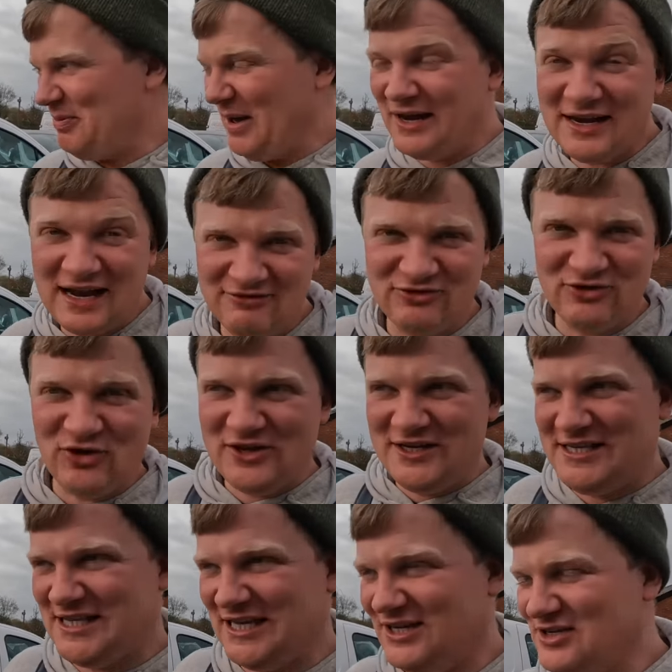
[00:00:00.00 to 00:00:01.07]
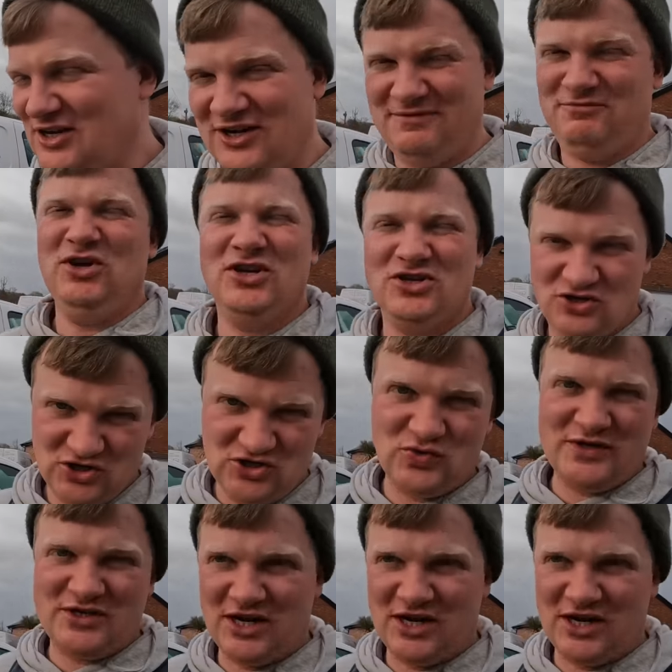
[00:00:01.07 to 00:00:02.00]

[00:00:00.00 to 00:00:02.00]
penknife with all these things on it. So a Swiss